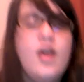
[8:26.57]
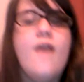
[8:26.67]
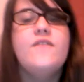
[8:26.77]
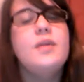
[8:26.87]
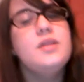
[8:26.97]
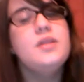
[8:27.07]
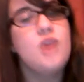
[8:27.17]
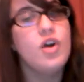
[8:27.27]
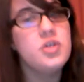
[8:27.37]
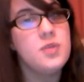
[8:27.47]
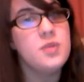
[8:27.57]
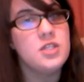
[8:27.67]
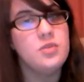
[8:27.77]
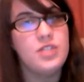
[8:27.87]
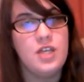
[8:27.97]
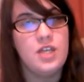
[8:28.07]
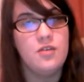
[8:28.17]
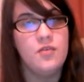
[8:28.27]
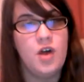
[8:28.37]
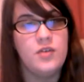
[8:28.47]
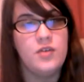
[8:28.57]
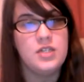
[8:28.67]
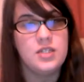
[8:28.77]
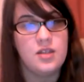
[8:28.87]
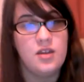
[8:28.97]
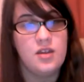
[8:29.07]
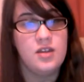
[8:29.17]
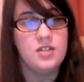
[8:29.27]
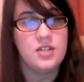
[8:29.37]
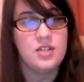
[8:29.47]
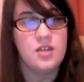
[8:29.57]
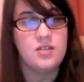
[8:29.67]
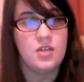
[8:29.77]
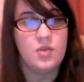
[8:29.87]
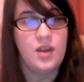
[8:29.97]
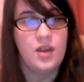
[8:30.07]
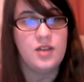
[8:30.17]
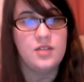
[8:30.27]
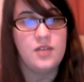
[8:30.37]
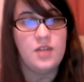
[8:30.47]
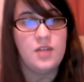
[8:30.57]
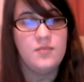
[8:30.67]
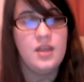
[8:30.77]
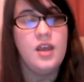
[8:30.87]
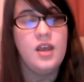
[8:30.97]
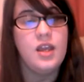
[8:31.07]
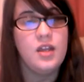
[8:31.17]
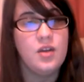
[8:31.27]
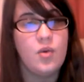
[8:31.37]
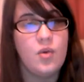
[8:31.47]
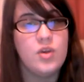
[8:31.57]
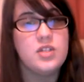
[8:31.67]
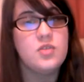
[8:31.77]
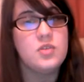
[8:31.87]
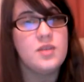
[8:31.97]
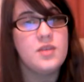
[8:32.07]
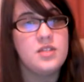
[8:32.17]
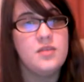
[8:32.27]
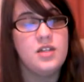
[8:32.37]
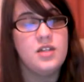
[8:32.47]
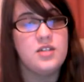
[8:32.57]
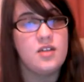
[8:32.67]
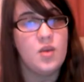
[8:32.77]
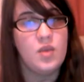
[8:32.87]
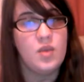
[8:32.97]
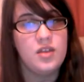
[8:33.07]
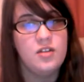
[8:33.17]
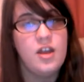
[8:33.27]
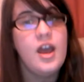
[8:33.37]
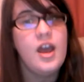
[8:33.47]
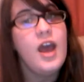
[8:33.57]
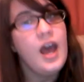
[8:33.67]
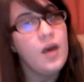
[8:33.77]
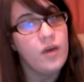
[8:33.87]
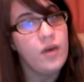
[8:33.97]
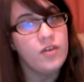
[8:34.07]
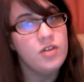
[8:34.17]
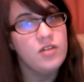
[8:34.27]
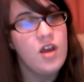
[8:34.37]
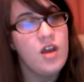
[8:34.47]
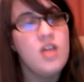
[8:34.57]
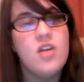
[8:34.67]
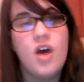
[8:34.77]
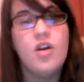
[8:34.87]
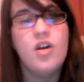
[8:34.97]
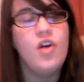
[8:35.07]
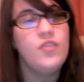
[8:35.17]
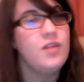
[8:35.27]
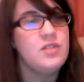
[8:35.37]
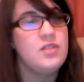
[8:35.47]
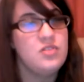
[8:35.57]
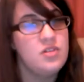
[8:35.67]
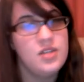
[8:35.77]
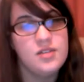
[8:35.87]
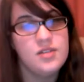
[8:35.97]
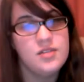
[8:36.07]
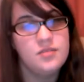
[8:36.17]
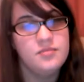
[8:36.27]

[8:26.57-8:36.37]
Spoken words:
Families are responsible to get involved and discuss sexual activity and intercourse and the responsibilities that come with it. However, not all families do this.